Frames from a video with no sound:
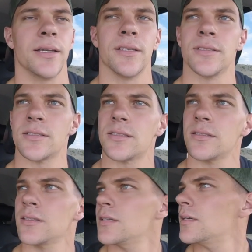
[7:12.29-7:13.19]
is
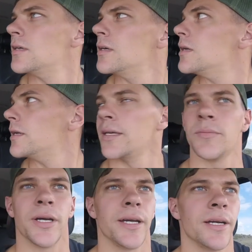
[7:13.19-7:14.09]
in
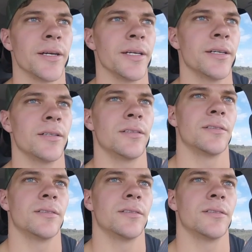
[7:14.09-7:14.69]
my area.